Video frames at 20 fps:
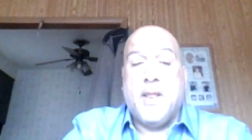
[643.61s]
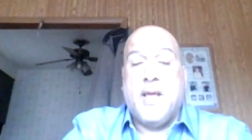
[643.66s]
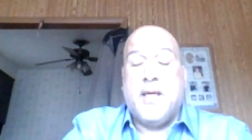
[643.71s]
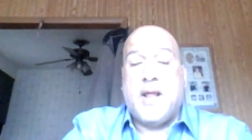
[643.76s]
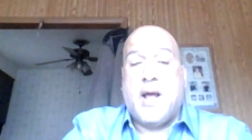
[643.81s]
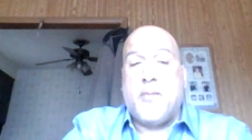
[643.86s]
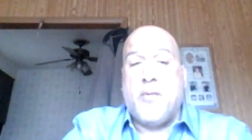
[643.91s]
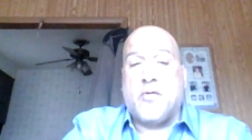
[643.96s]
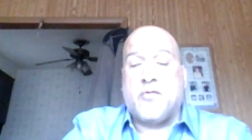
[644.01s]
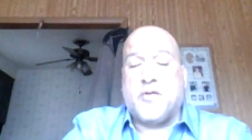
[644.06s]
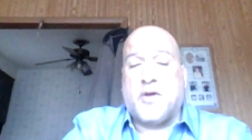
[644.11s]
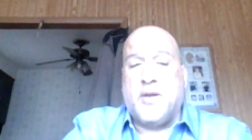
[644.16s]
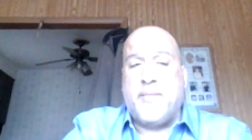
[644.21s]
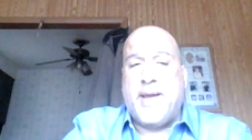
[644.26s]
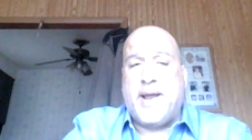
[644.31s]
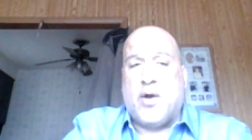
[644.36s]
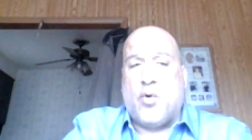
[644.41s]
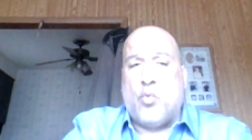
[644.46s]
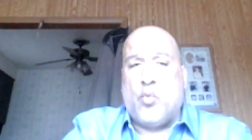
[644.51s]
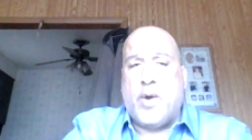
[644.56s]
I'm also going to
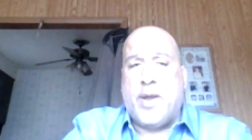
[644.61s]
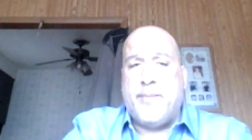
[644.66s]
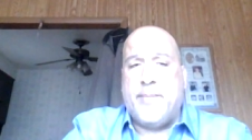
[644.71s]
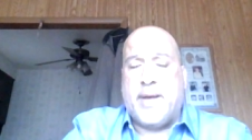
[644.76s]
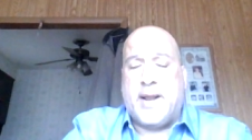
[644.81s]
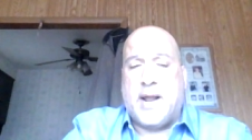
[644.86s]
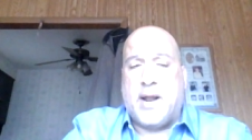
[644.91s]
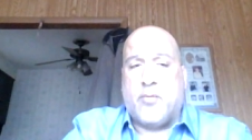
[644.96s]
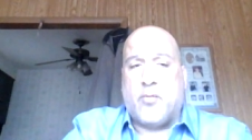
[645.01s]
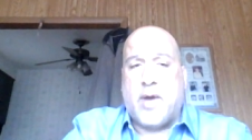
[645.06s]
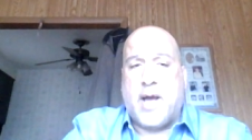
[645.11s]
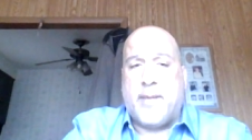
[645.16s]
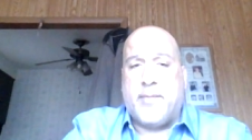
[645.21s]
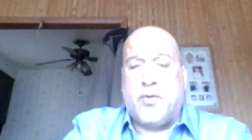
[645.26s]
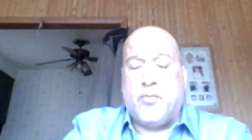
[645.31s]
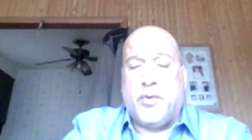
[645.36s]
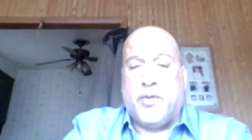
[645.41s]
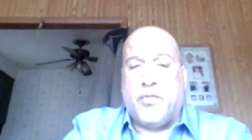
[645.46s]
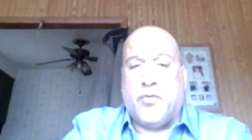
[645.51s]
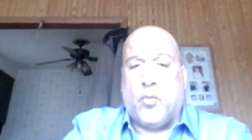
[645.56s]
make a win bet on
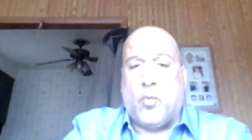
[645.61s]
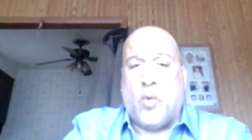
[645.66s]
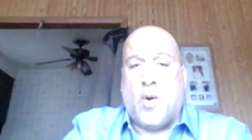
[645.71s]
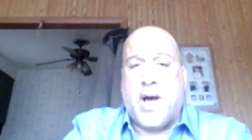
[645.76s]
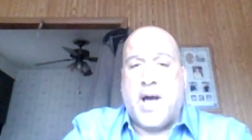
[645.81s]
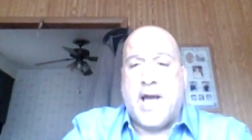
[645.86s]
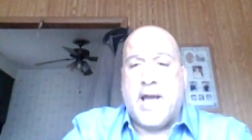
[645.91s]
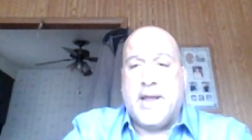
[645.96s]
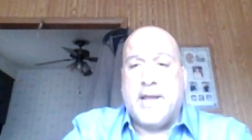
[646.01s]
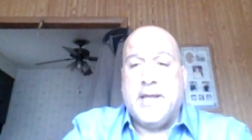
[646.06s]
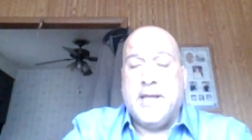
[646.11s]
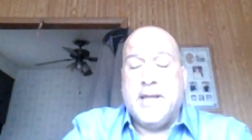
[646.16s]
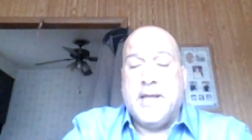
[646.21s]
Robin with a Y